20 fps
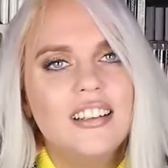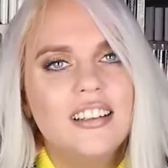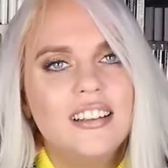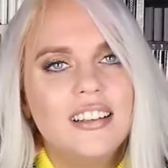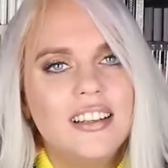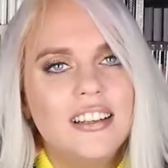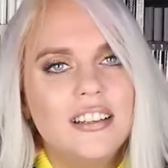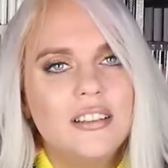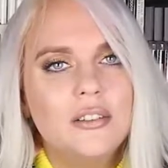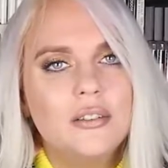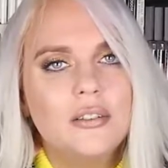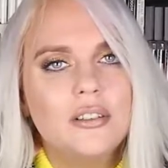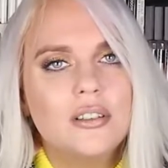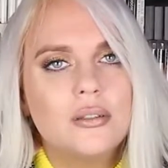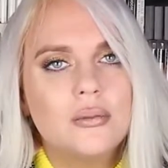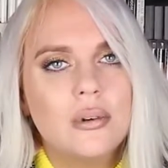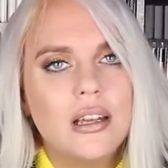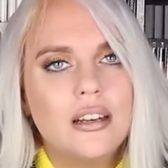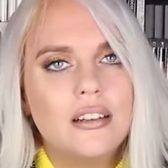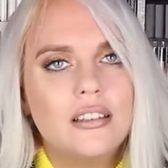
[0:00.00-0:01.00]
Link to the
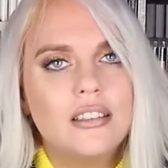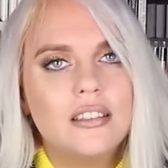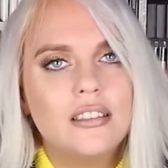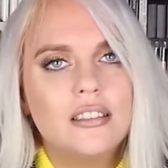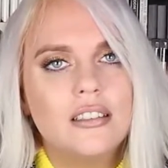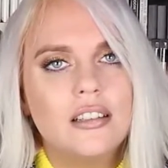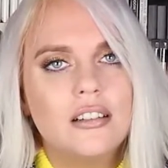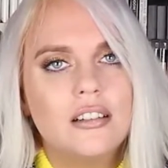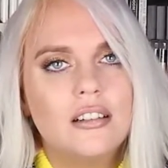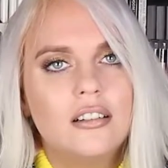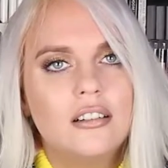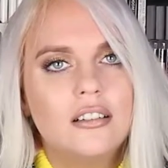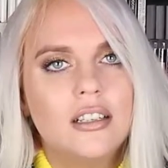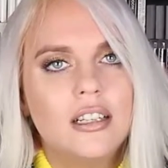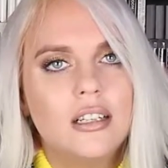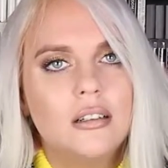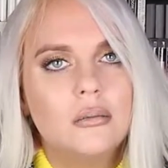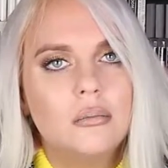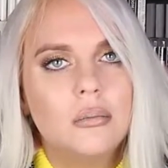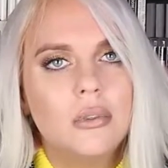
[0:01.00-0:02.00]
sweaters are
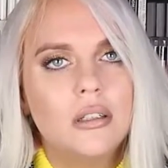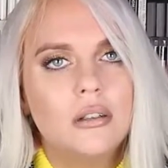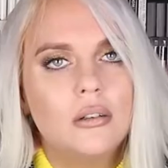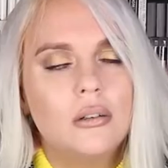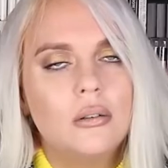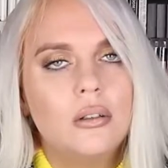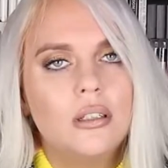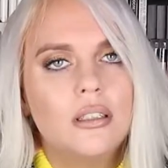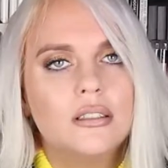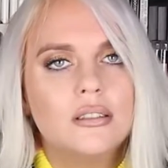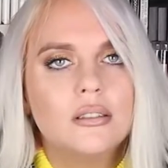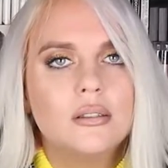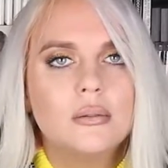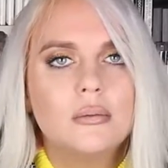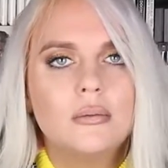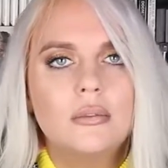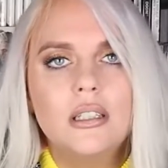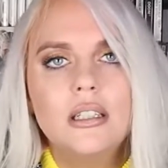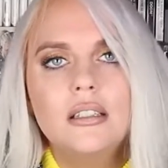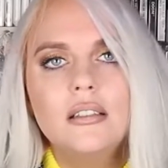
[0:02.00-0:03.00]
down below as
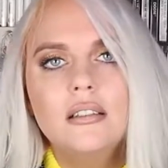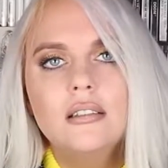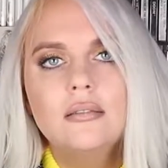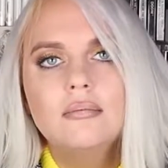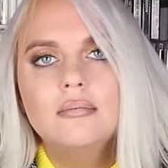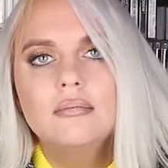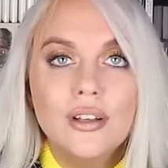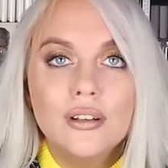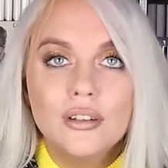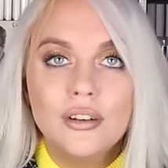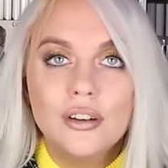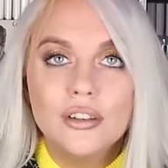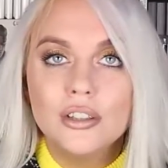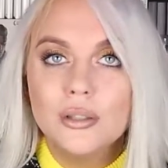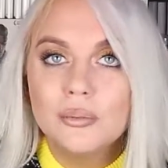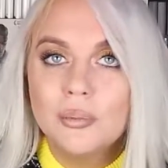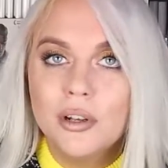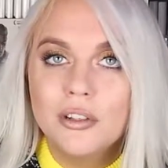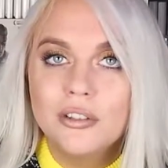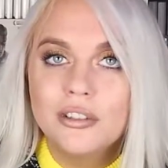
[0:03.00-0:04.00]
well. Not
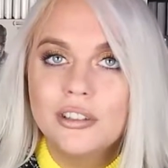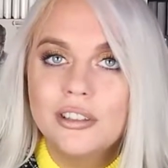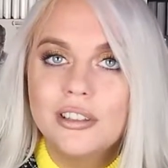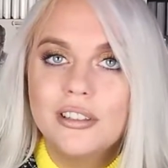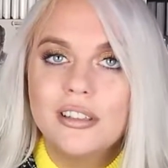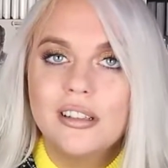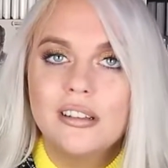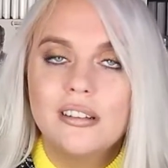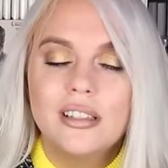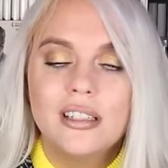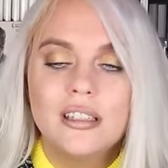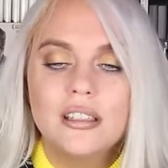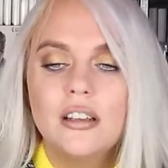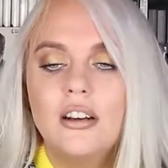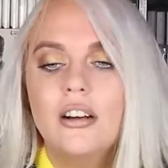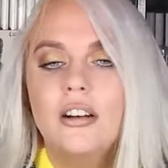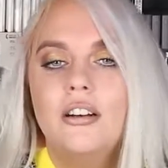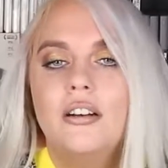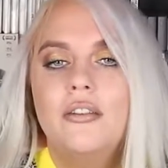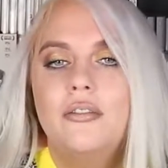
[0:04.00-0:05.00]
sponsored, these
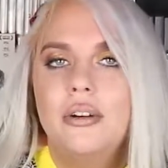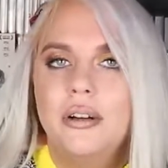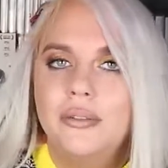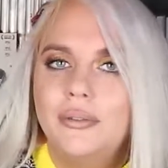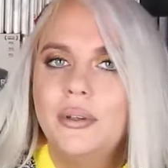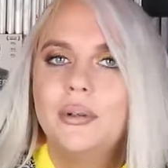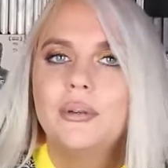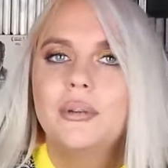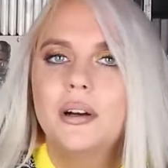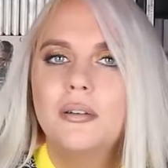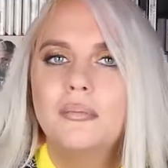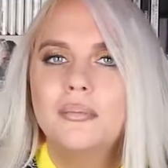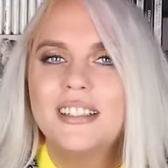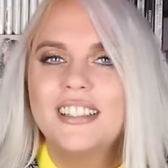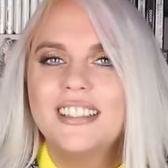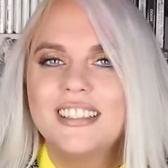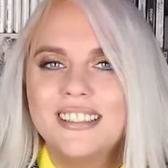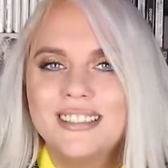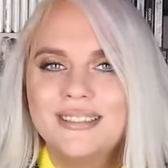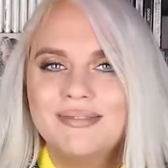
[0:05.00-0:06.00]
are review
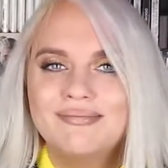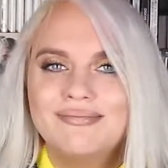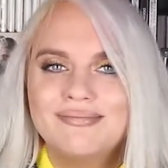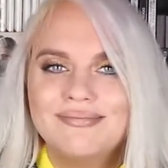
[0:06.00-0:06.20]
copies.